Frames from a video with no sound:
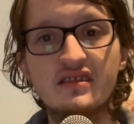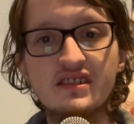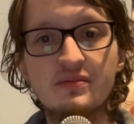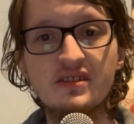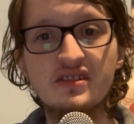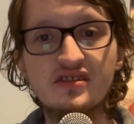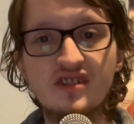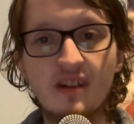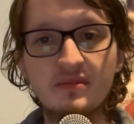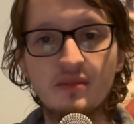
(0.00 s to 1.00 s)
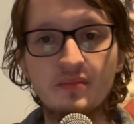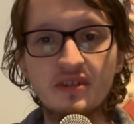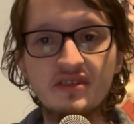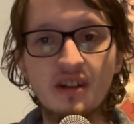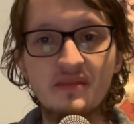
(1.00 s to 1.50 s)
This week's chapter
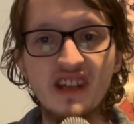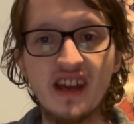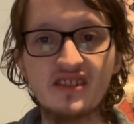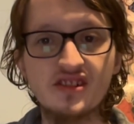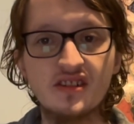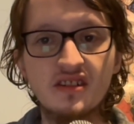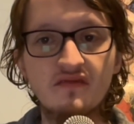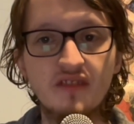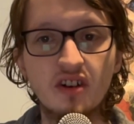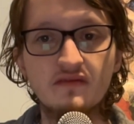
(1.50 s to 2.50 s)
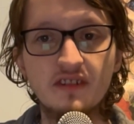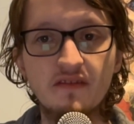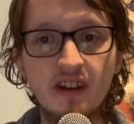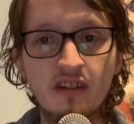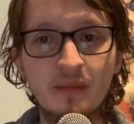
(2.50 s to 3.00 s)
built up the action and involved a
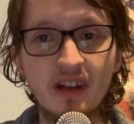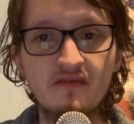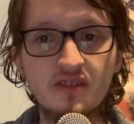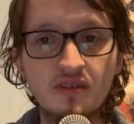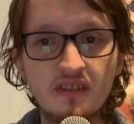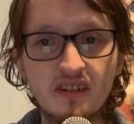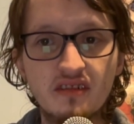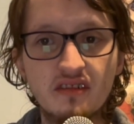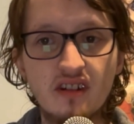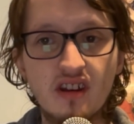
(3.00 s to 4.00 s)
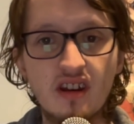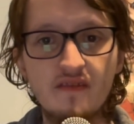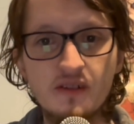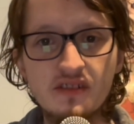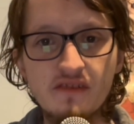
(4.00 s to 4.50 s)
fair amount of talking. A
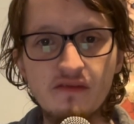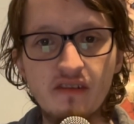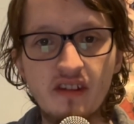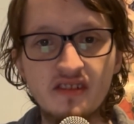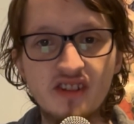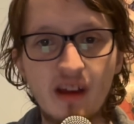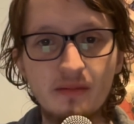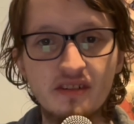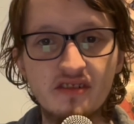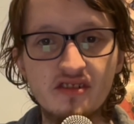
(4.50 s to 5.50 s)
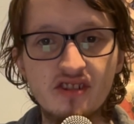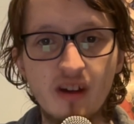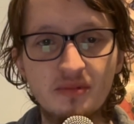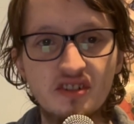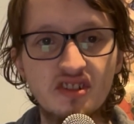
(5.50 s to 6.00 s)
few different things happened in this
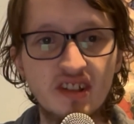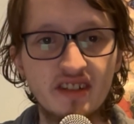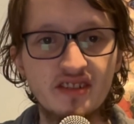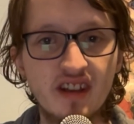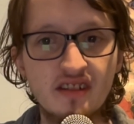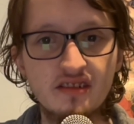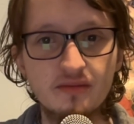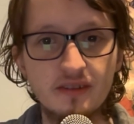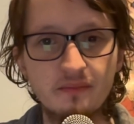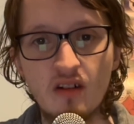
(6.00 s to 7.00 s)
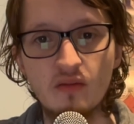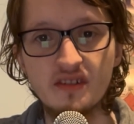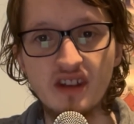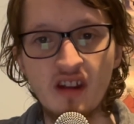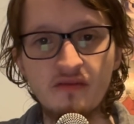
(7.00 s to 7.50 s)
chapter, so let's get into it. We
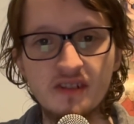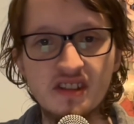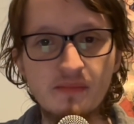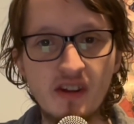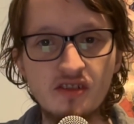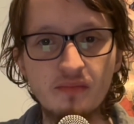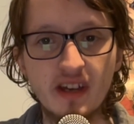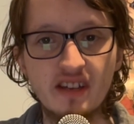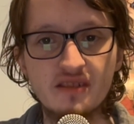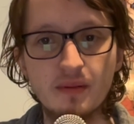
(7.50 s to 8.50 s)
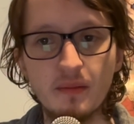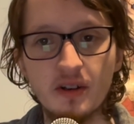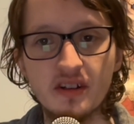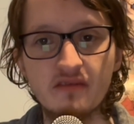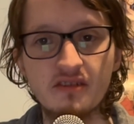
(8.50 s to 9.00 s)
start off with a special page
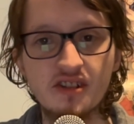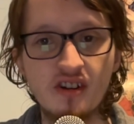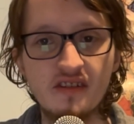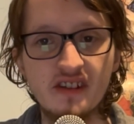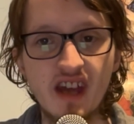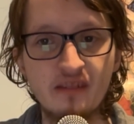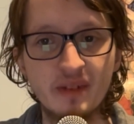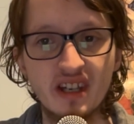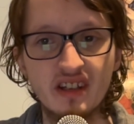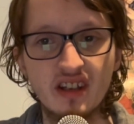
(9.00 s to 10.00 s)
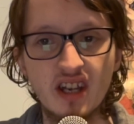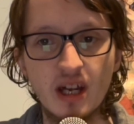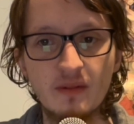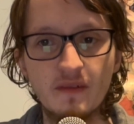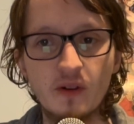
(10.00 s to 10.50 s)
promoting the return of the anime,
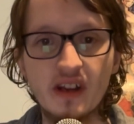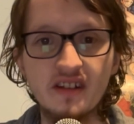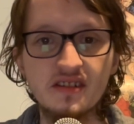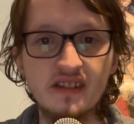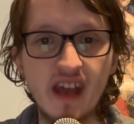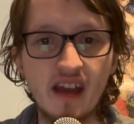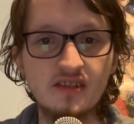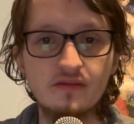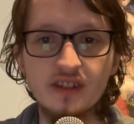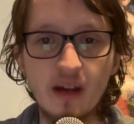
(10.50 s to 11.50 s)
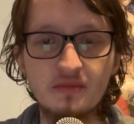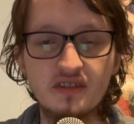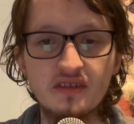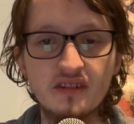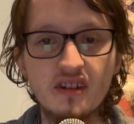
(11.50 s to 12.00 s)
before getting to the actual
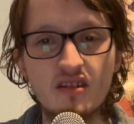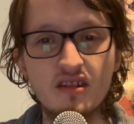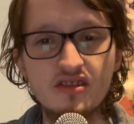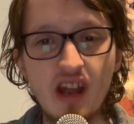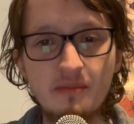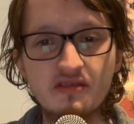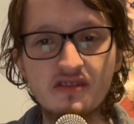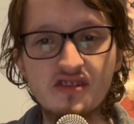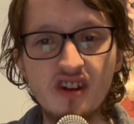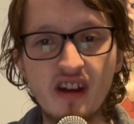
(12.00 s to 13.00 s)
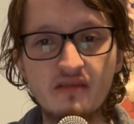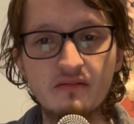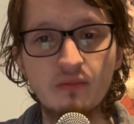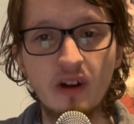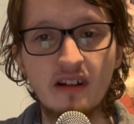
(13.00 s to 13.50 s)
chapter. The chapter is
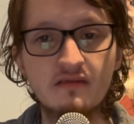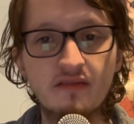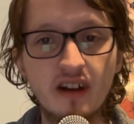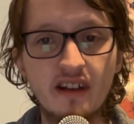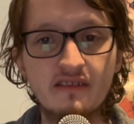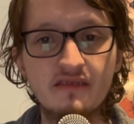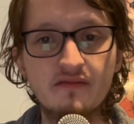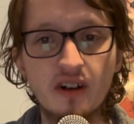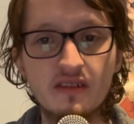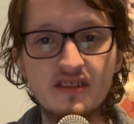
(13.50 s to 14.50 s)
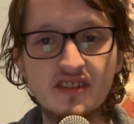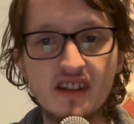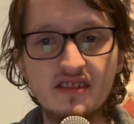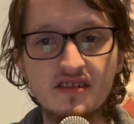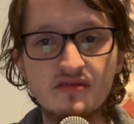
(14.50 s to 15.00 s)
titled Wildfire in Forest
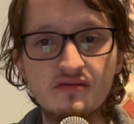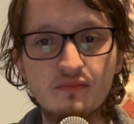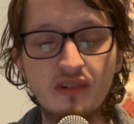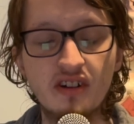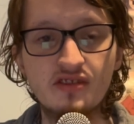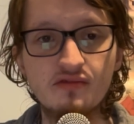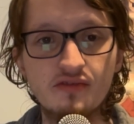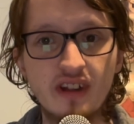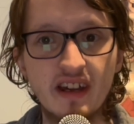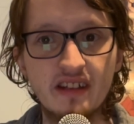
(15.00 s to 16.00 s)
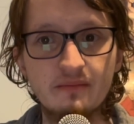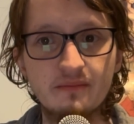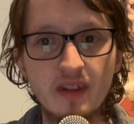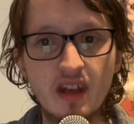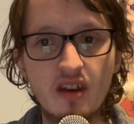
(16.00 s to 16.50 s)
Sector 2 Branch Route 8,
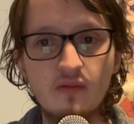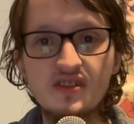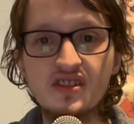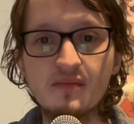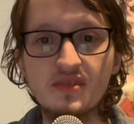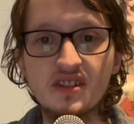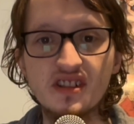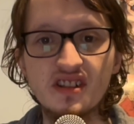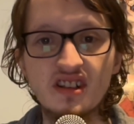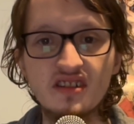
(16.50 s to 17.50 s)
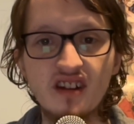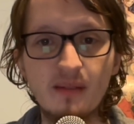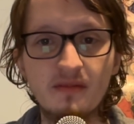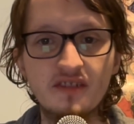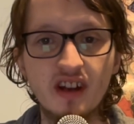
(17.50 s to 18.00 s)
which is a particular type
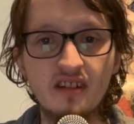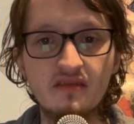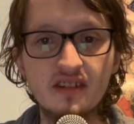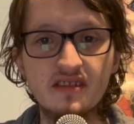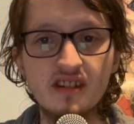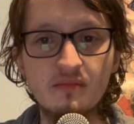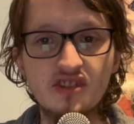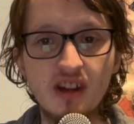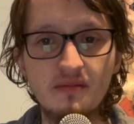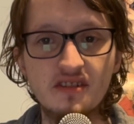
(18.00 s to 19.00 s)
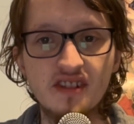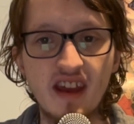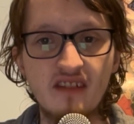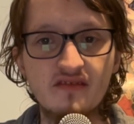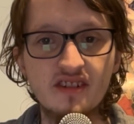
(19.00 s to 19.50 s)
of title that some chapters
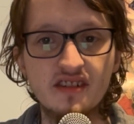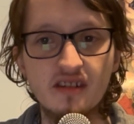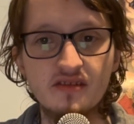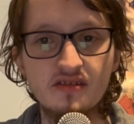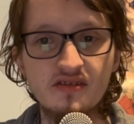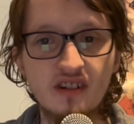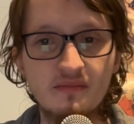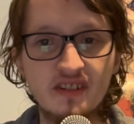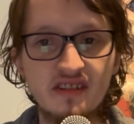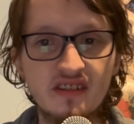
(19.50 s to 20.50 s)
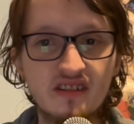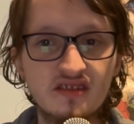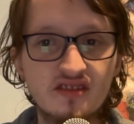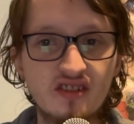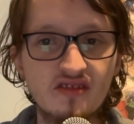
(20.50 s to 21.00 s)
have that tells you something that
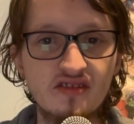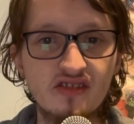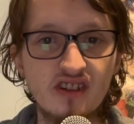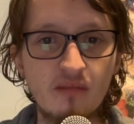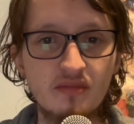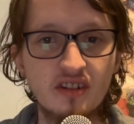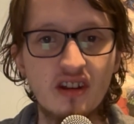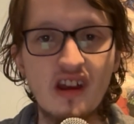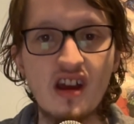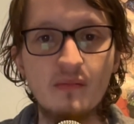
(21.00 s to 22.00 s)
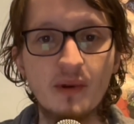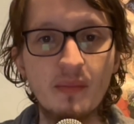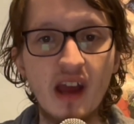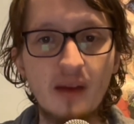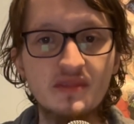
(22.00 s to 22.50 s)
concerns the chapter, but
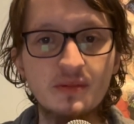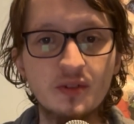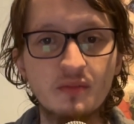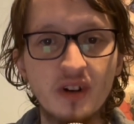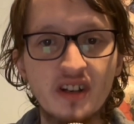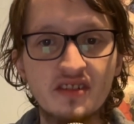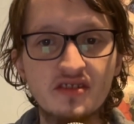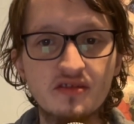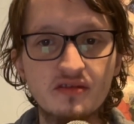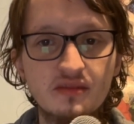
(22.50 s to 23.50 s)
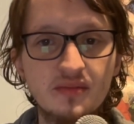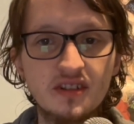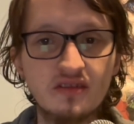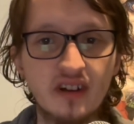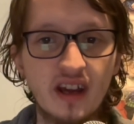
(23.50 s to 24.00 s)
perhaps a more minor story
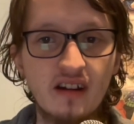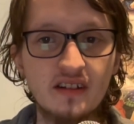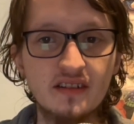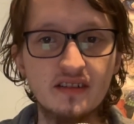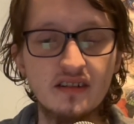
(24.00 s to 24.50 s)
beat or character.